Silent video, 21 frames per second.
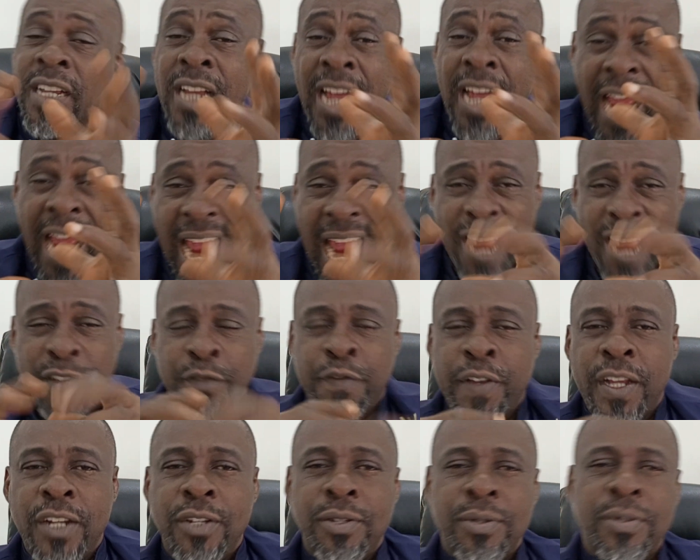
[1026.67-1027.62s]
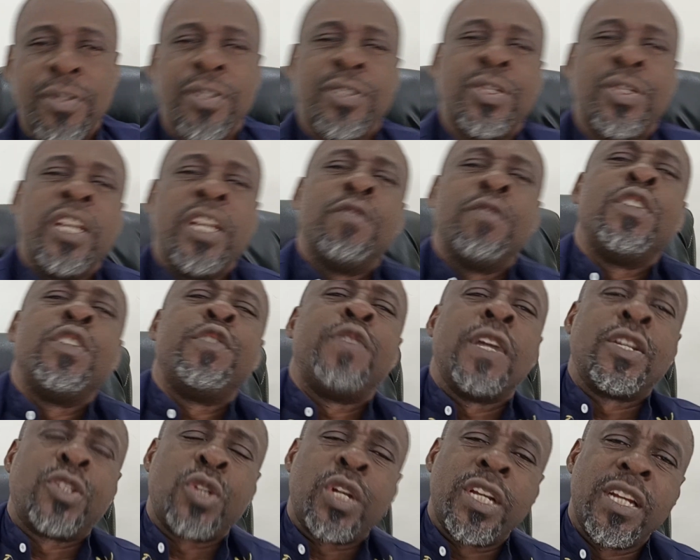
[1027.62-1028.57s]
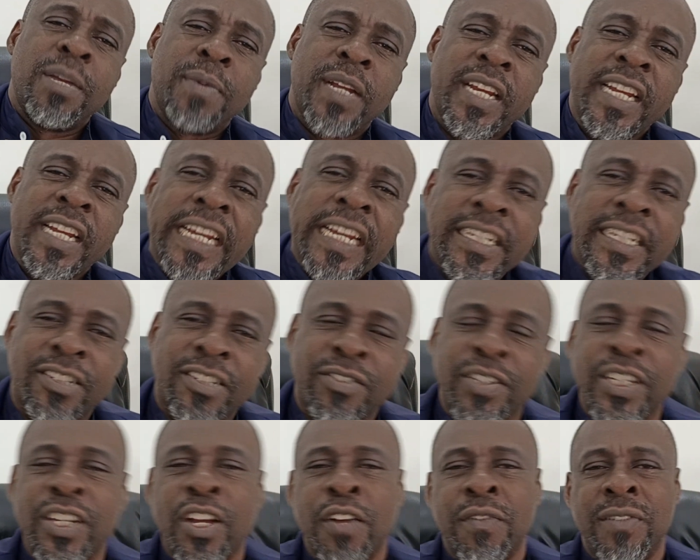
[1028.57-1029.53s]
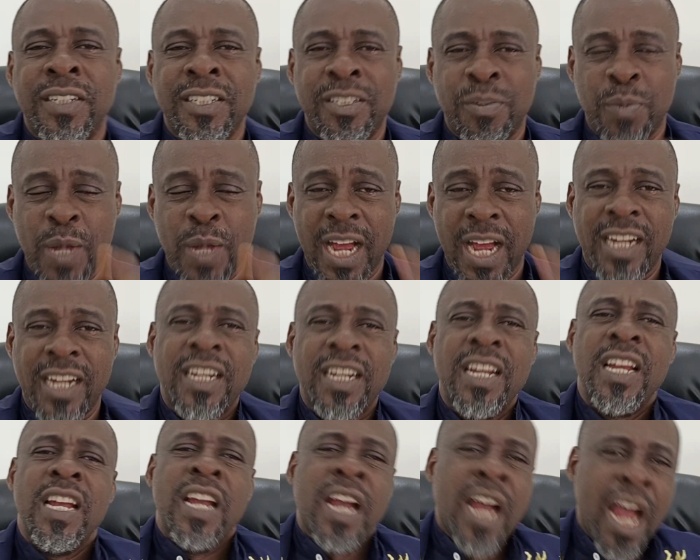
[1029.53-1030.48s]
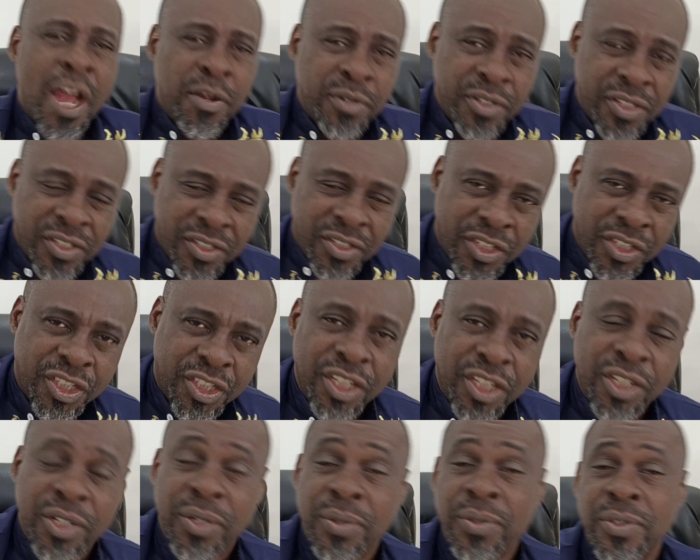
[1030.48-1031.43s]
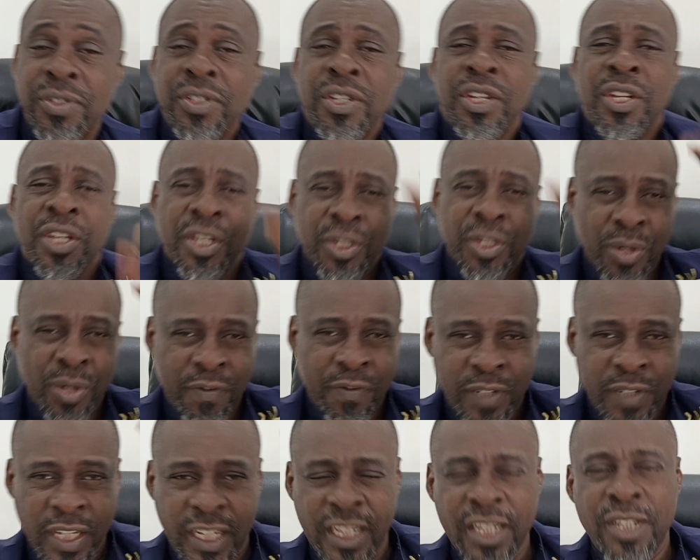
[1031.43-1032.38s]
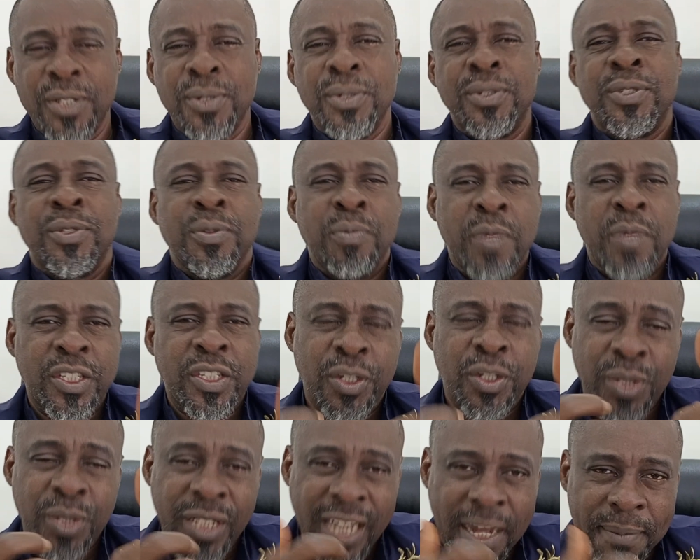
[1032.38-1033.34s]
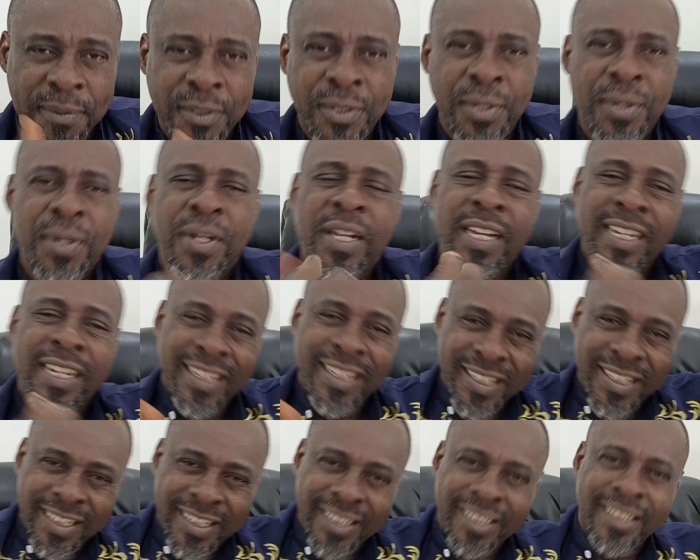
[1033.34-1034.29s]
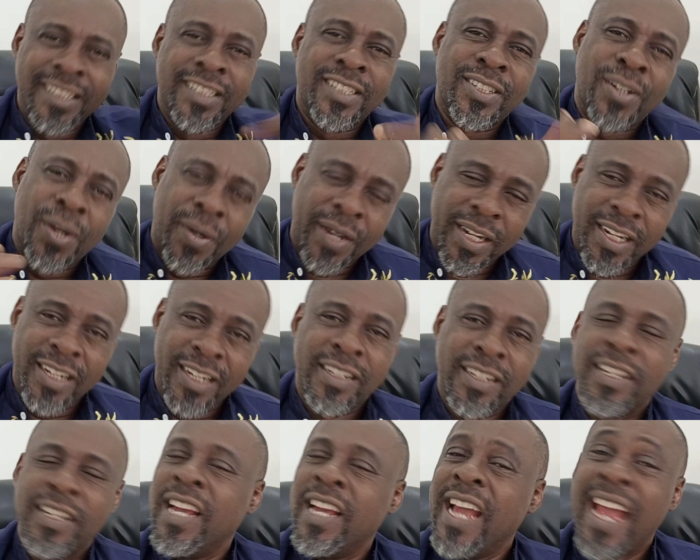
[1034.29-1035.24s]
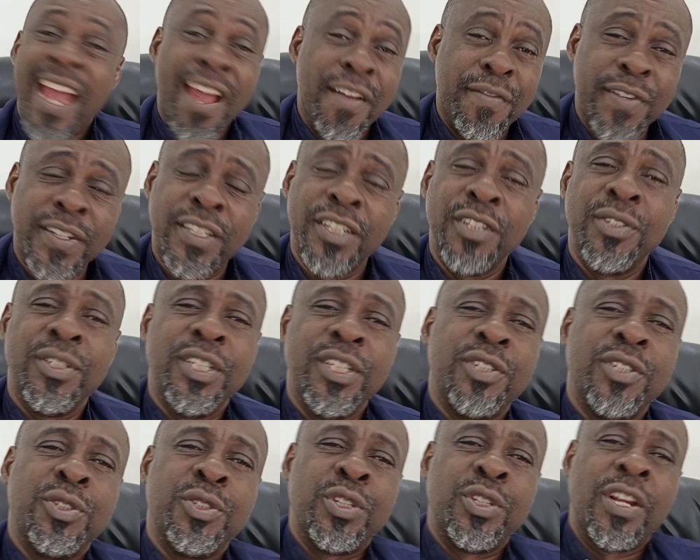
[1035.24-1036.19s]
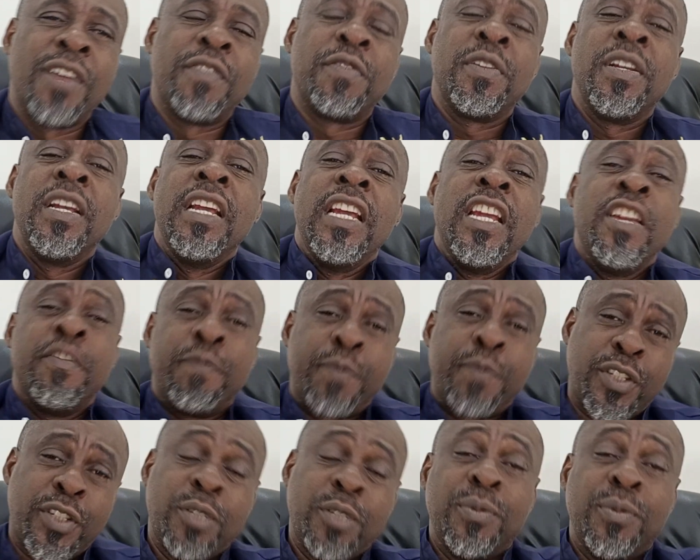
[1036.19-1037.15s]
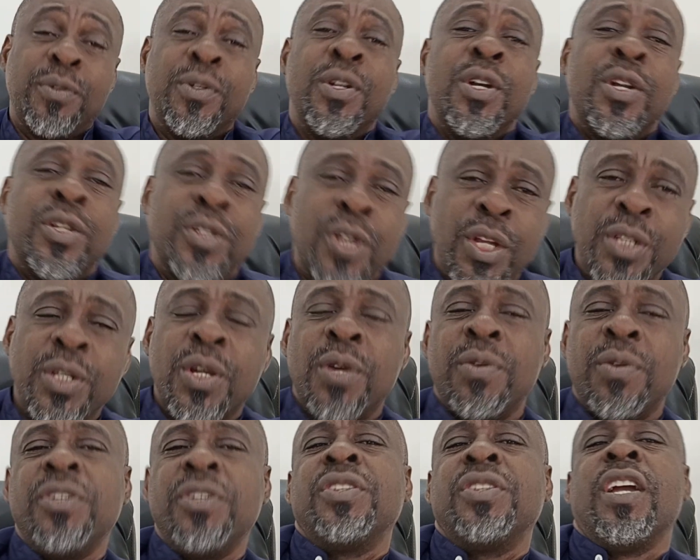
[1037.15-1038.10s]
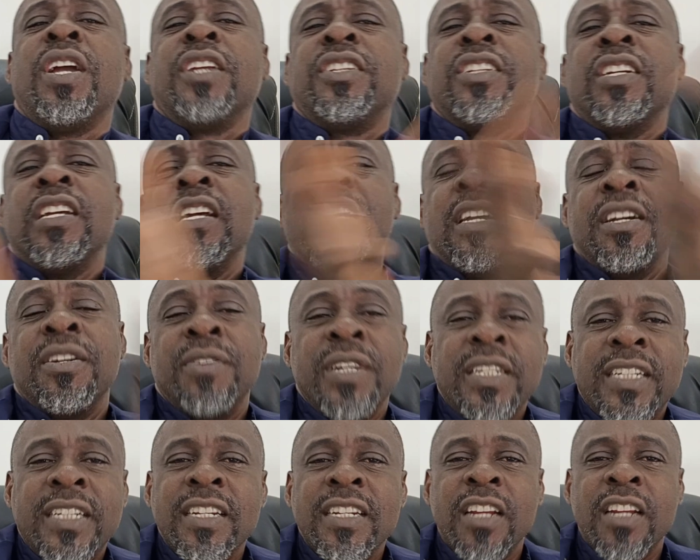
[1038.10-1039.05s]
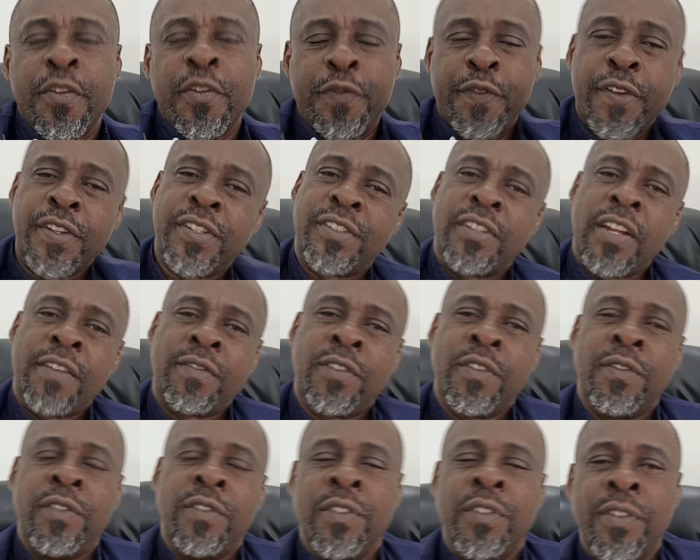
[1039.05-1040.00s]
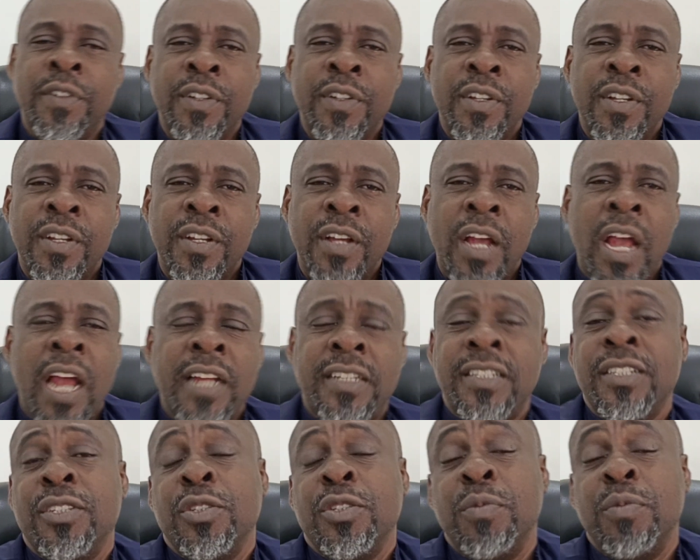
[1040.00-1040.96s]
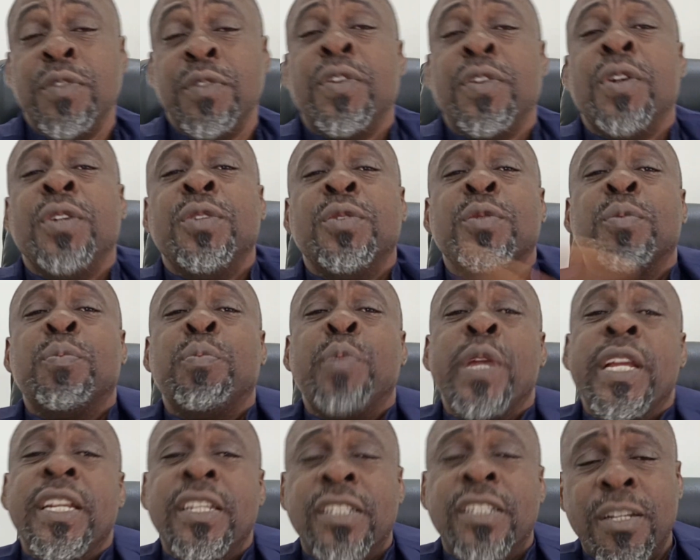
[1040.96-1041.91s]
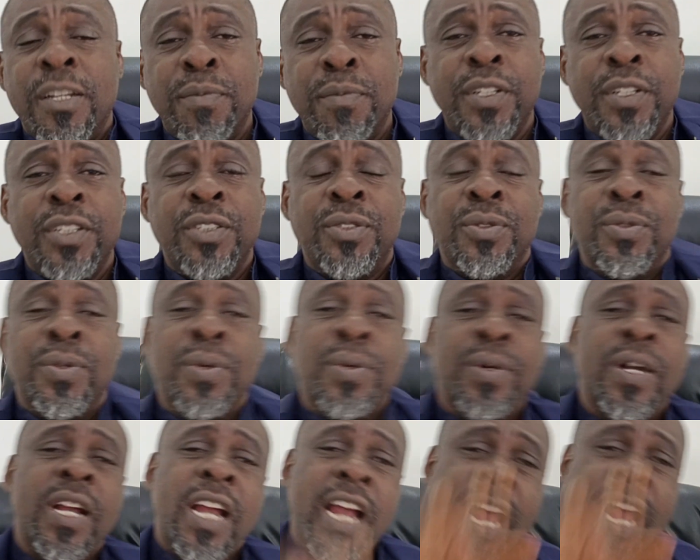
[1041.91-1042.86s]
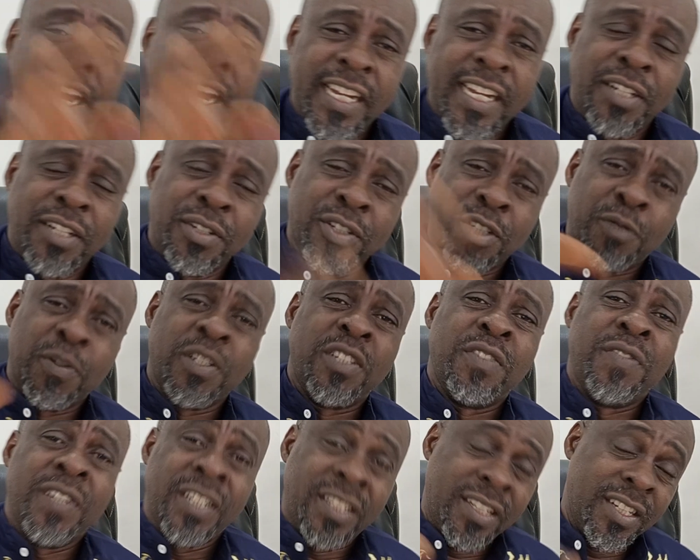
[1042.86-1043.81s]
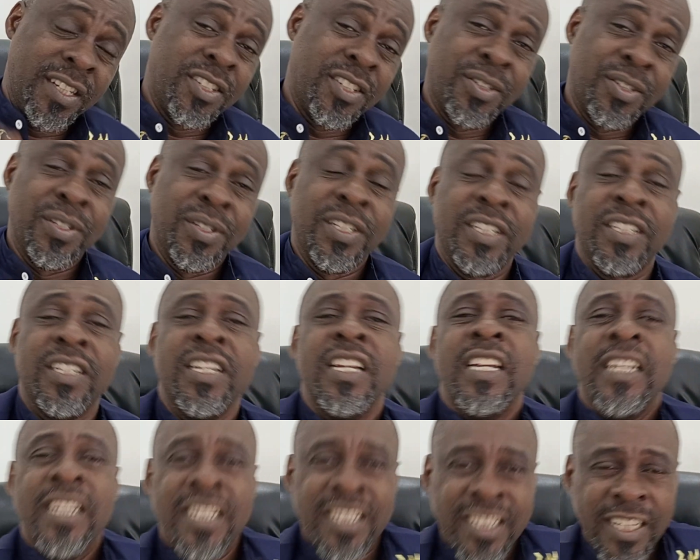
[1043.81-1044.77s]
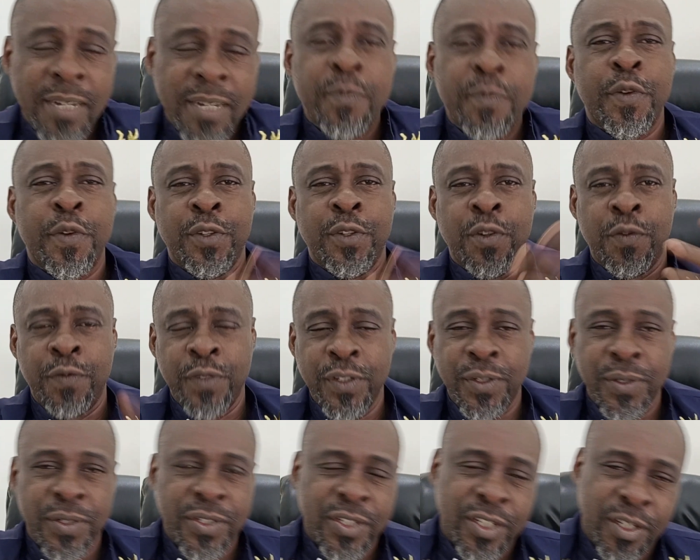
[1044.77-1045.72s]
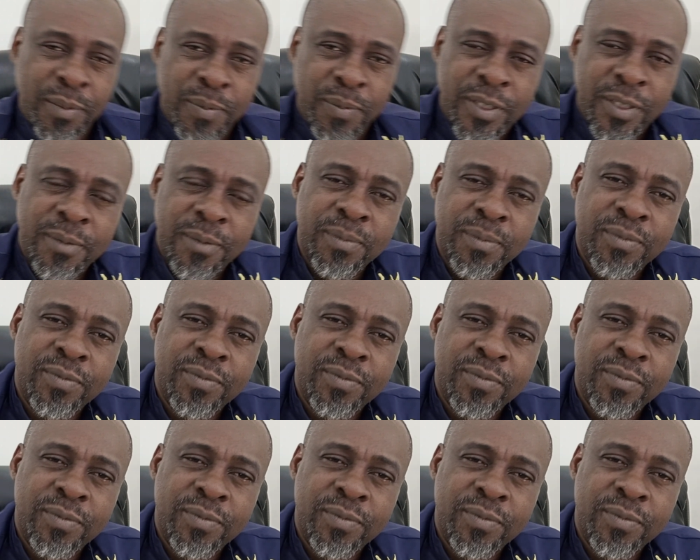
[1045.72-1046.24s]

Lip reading: High value. So even if you're talking about the history of this bag, how the stitching goes, you have taken note to make sure you capture the stitches correctly. Everything you need, you should have, if possible, done your research, written a first draft of the article before you pay somebody to go and get you specific things you need. The same for your video script.